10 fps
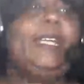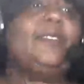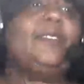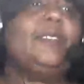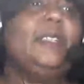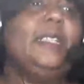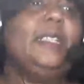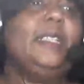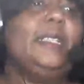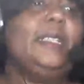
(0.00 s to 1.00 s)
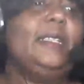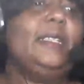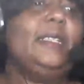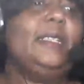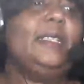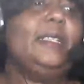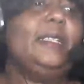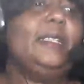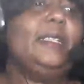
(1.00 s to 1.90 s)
Excel has